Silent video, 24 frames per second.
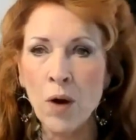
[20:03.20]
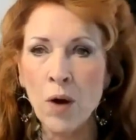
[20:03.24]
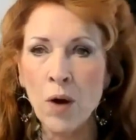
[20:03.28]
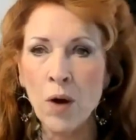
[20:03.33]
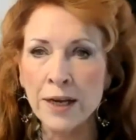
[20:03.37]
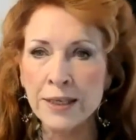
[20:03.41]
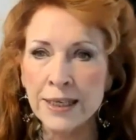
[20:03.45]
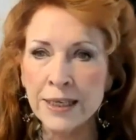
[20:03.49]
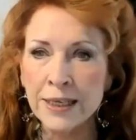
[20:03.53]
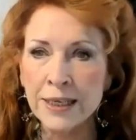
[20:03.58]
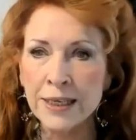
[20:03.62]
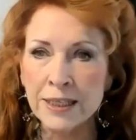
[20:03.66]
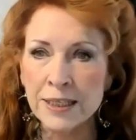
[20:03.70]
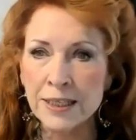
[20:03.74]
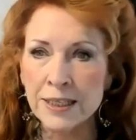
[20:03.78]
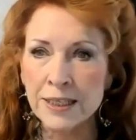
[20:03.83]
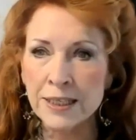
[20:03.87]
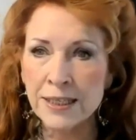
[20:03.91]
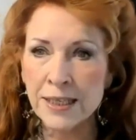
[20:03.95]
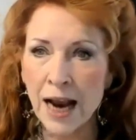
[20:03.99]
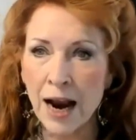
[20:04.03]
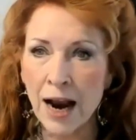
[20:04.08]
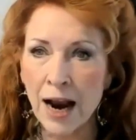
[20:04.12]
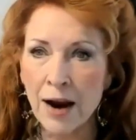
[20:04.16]
wanting and
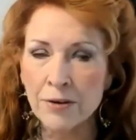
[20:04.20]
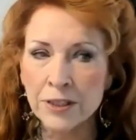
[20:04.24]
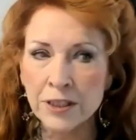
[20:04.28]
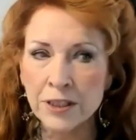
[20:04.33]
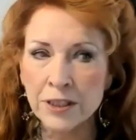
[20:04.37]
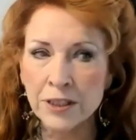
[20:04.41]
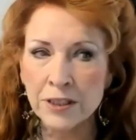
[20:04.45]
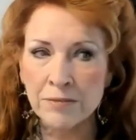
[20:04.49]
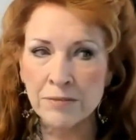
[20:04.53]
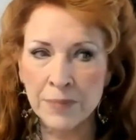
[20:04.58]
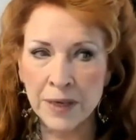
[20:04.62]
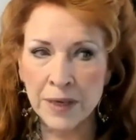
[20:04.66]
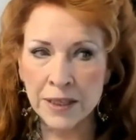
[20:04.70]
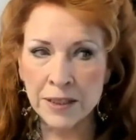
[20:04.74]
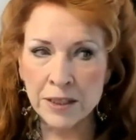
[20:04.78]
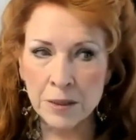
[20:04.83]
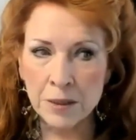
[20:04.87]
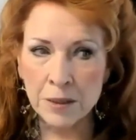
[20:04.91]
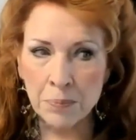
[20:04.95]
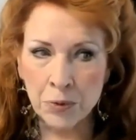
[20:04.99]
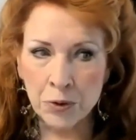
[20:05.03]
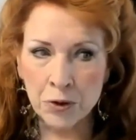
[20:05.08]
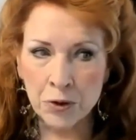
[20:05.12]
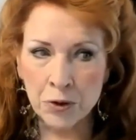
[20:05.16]
desirous of
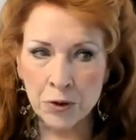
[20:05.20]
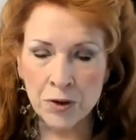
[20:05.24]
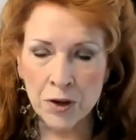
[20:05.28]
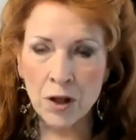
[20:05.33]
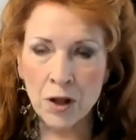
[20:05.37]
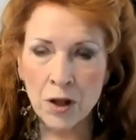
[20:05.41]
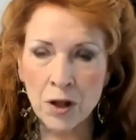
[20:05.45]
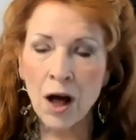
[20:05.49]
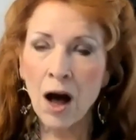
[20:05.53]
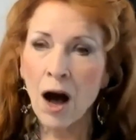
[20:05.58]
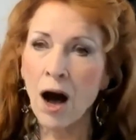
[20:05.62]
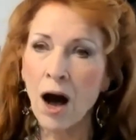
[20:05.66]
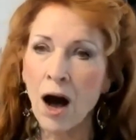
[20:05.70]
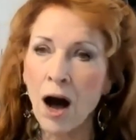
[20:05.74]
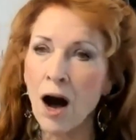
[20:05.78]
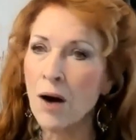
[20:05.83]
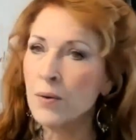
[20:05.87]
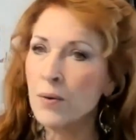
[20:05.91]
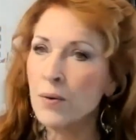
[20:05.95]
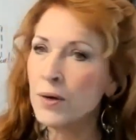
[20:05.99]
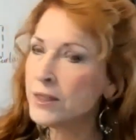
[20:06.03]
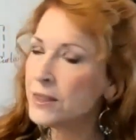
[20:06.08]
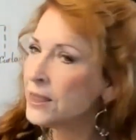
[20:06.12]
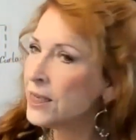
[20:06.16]
men's approval,
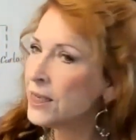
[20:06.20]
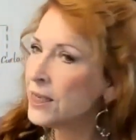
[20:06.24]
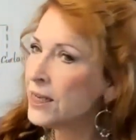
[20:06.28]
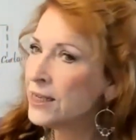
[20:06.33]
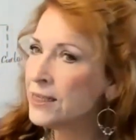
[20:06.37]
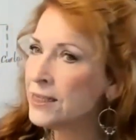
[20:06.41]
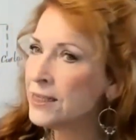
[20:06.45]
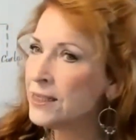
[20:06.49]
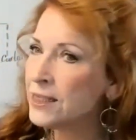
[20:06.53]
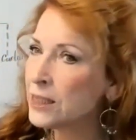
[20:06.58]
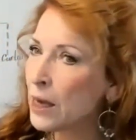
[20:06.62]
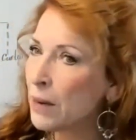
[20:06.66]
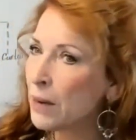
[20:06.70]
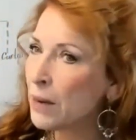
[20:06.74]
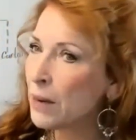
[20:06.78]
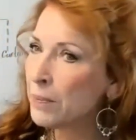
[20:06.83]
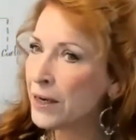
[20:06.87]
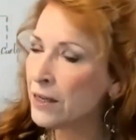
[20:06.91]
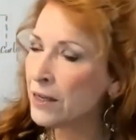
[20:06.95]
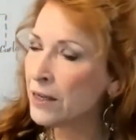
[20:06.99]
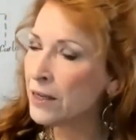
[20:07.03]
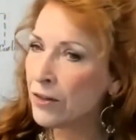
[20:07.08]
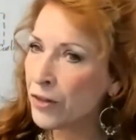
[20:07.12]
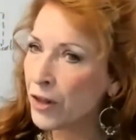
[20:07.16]
always needing
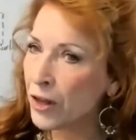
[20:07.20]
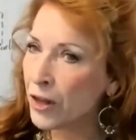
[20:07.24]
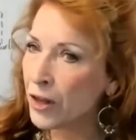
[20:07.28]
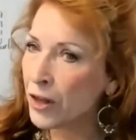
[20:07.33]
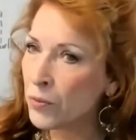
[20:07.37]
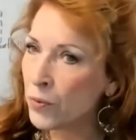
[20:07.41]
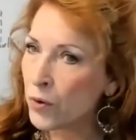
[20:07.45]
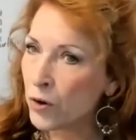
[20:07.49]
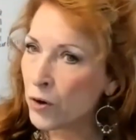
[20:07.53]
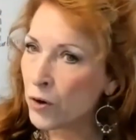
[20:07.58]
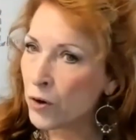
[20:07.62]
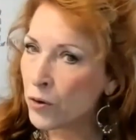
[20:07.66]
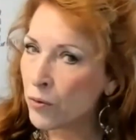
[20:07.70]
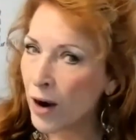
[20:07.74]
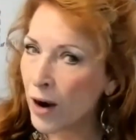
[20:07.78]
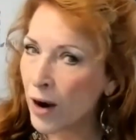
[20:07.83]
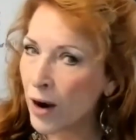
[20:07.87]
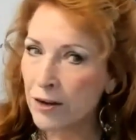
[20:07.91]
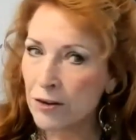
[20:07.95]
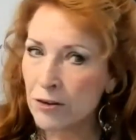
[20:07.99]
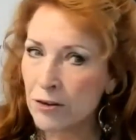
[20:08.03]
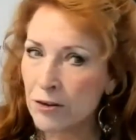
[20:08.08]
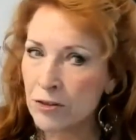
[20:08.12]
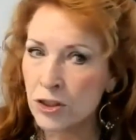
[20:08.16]
somebody to think we're
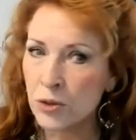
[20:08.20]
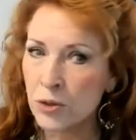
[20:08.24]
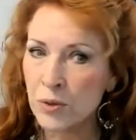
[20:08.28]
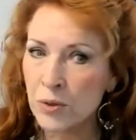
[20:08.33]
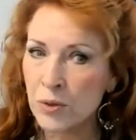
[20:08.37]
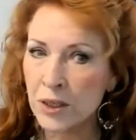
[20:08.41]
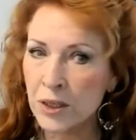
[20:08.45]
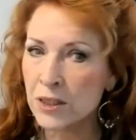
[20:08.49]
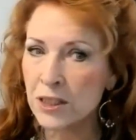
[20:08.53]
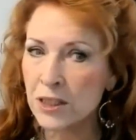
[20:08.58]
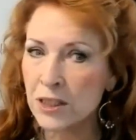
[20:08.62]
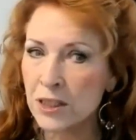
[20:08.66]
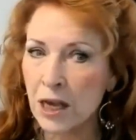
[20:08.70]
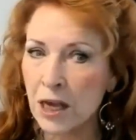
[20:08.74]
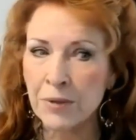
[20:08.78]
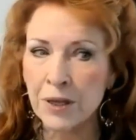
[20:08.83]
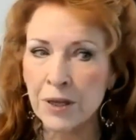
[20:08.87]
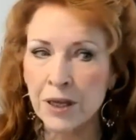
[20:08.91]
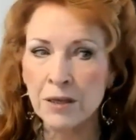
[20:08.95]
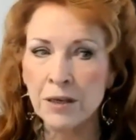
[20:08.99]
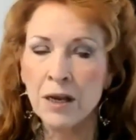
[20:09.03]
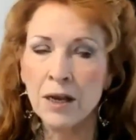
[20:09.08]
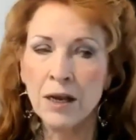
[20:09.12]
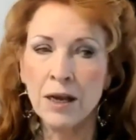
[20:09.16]
great or doing
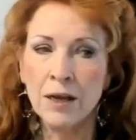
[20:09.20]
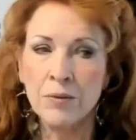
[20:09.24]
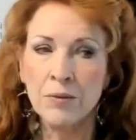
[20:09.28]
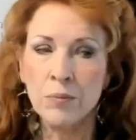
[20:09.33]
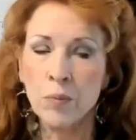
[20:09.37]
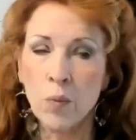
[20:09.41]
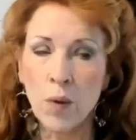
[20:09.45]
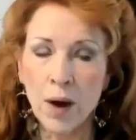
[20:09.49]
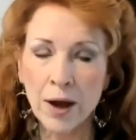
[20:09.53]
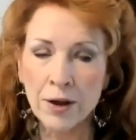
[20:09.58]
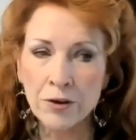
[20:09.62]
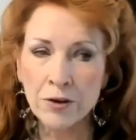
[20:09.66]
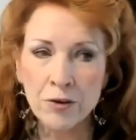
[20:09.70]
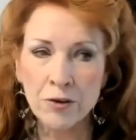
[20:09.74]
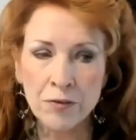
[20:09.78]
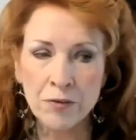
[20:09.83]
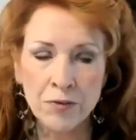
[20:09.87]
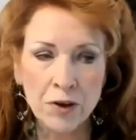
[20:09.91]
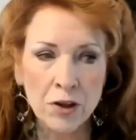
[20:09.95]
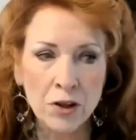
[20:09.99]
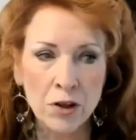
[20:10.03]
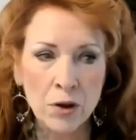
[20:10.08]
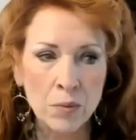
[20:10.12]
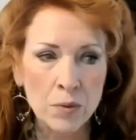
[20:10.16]
something
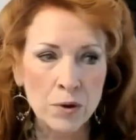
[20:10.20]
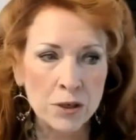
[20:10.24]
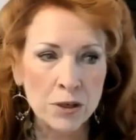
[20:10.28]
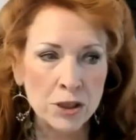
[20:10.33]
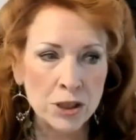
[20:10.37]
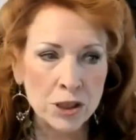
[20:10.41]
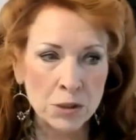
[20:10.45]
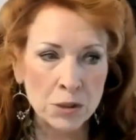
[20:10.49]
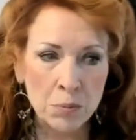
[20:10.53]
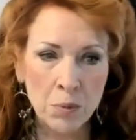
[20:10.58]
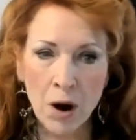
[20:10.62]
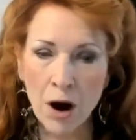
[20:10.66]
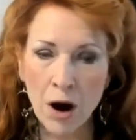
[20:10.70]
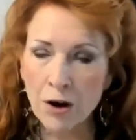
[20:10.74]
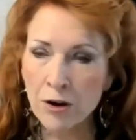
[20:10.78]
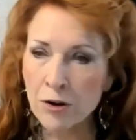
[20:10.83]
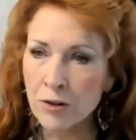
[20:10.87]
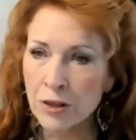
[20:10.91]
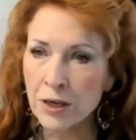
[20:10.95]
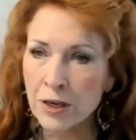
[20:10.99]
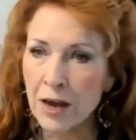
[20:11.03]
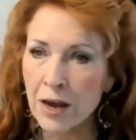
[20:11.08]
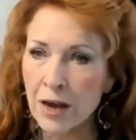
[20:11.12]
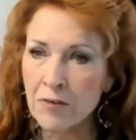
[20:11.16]
wonderful or we're
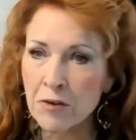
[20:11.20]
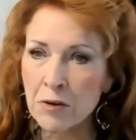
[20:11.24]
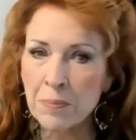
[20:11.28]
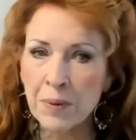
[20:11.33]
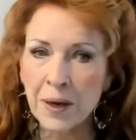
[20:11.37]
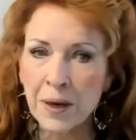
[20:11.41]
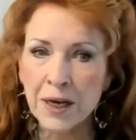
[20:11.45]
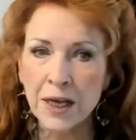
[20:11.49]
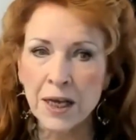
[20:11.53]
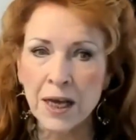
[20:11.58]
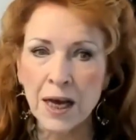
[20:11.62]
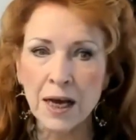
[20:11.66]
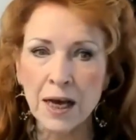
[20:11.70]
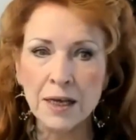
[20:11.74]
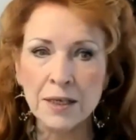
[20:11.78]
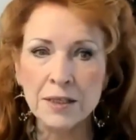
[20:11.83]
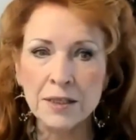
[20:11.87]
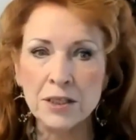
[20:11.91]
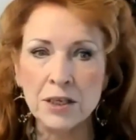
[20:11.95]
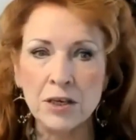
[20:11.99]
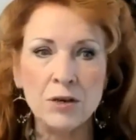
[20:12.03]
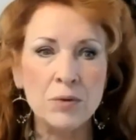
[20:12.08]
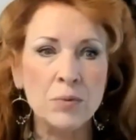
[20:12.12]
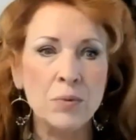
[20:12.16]
smarter than everybody
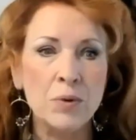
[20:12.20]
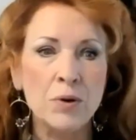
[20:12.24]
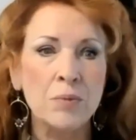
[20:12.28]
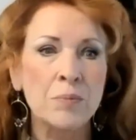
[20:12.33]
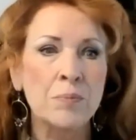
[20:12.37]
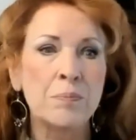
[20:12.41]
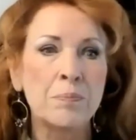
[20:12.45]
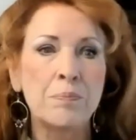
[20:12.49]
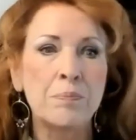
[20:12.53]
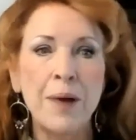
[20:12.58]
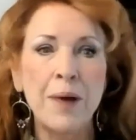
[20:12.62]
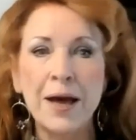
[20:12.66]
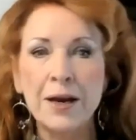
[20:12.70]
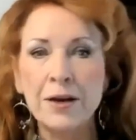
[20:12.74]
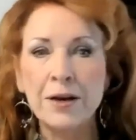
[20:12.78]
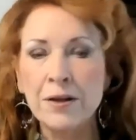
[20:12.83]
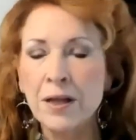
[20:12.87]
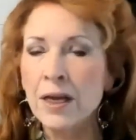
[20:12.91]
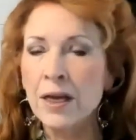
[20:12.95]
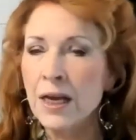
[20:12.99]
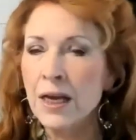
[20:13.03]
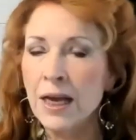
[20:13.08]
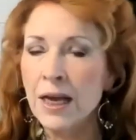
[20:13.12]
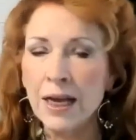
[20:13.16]
else or we're
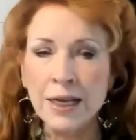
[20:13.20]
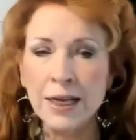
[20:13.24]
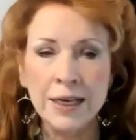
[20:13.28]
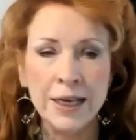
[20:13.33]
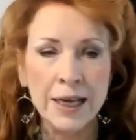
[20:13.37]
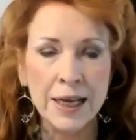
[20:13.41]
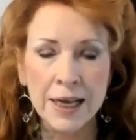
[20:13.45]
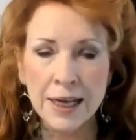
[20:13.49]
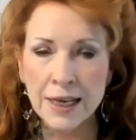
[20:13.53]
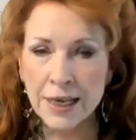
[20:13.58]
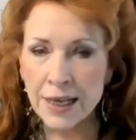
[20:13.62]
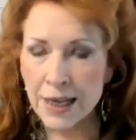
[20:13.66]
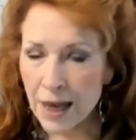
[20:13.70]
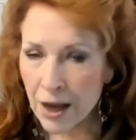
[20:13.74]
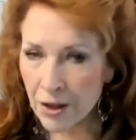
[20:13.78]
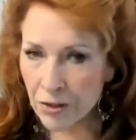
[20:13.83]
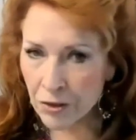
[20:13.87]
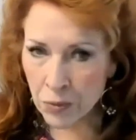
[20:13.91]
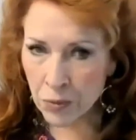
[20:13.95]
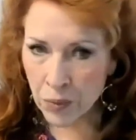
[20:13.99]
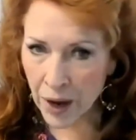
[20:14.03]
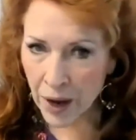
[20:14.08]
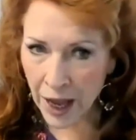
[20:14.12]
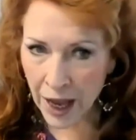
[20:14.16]
better in any
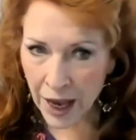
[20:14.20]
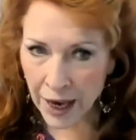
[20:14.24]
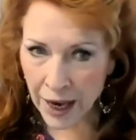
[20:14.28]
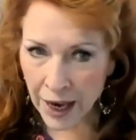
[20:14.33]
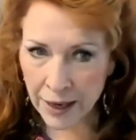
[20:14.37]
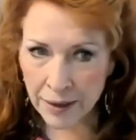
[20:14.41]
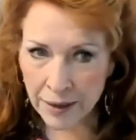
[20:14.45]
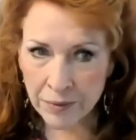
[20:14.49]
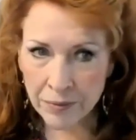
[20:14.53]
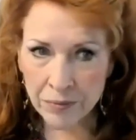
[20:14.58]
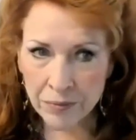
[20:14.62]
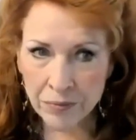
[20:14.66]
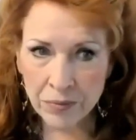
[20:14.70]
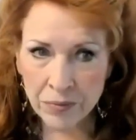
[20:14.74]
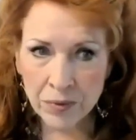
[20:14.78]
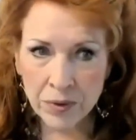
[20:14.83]
other way,